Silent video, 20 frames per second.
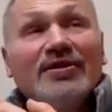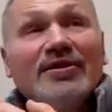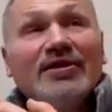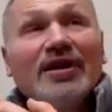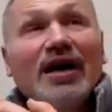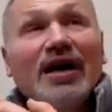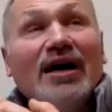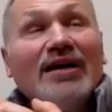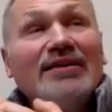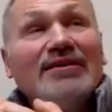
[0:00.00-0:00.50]

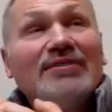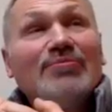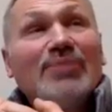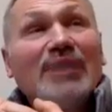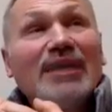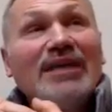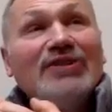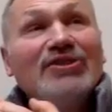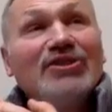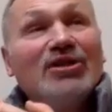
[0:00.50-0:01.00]
God
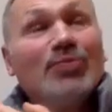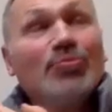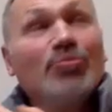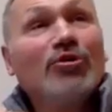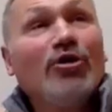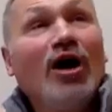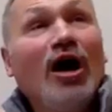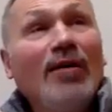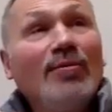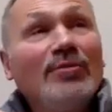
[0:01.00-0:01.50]
makes a
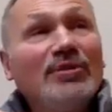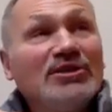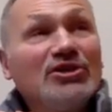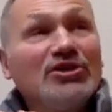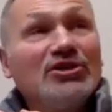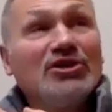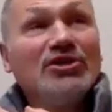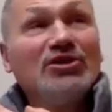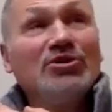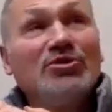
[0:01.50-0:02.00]
promise
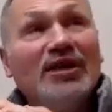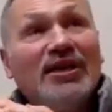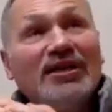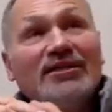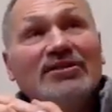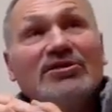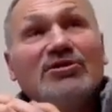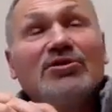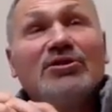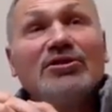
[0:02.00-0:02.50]
to you that
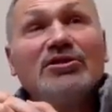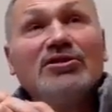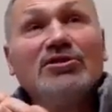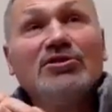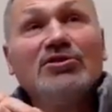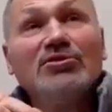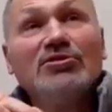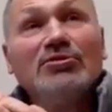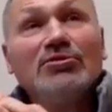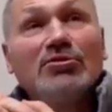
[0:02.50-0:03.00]
he's going to
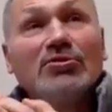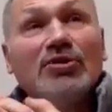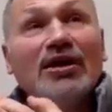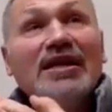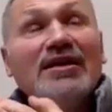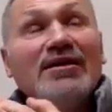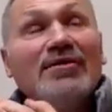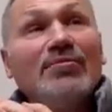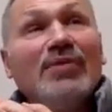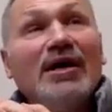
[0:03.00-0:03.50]
do
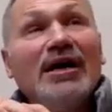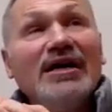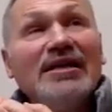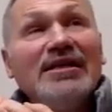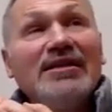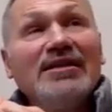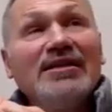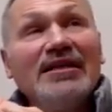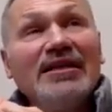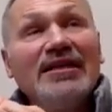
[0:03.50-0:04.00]
great and
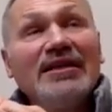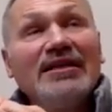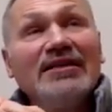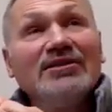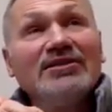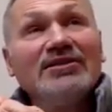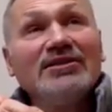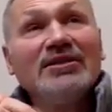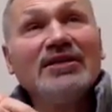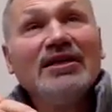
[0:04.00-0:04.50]
mighty
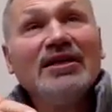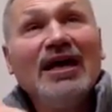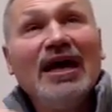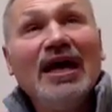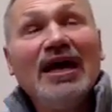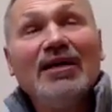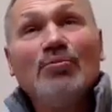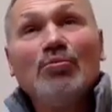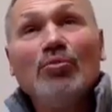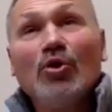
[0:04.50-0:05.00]
things,
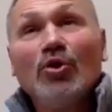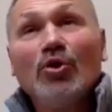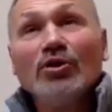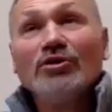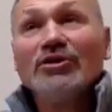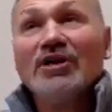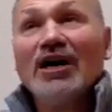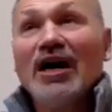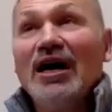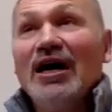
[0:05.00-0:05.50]
and more
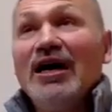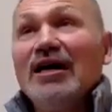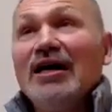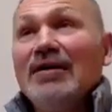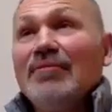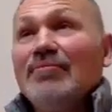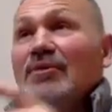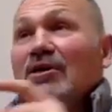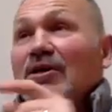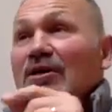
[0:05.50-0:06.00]

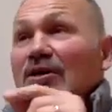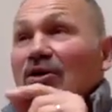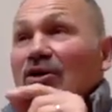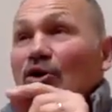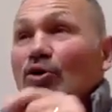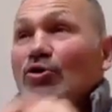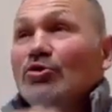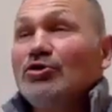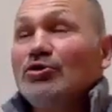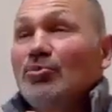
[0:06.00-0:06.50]
time
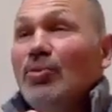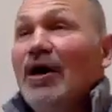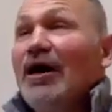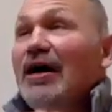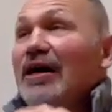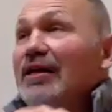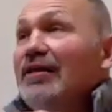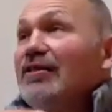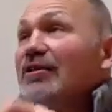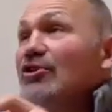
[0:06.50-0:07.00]
goes
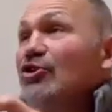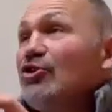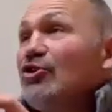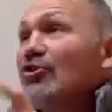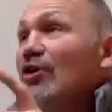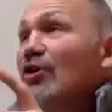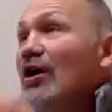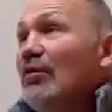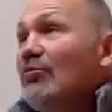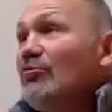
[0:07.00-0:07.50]
by than
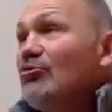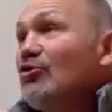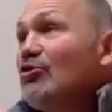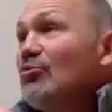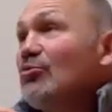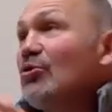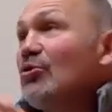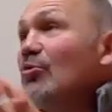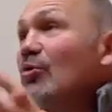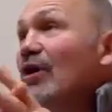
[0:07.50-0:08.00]
you're
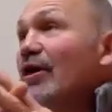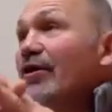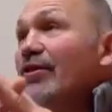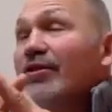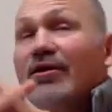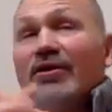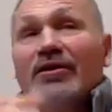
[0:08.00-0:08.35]
comfortable with?